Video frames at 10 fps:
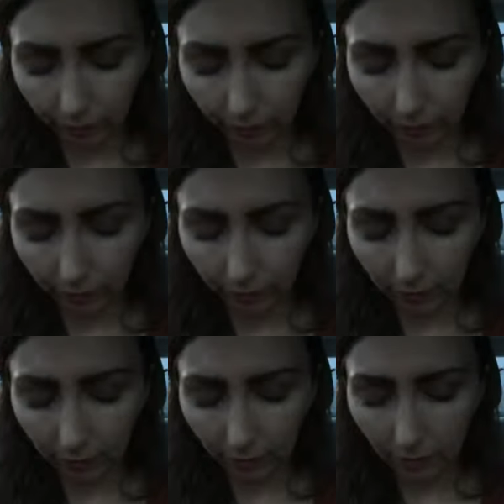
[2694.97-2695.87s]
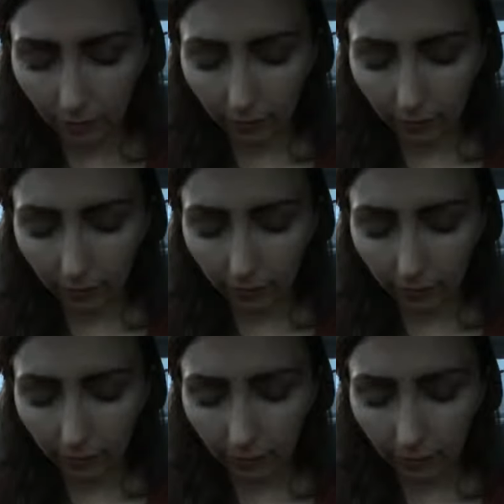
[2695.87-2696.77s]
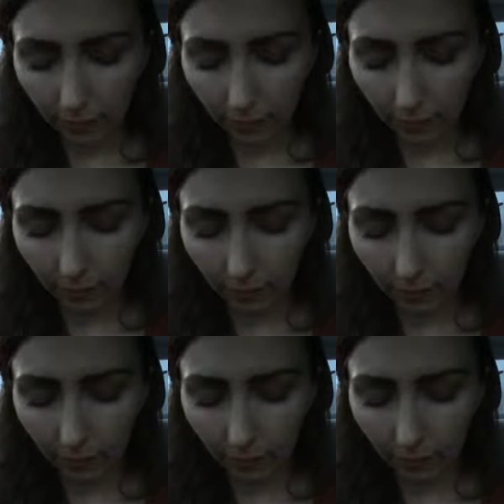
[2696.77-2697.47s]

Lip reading: No one is speaking in this clip.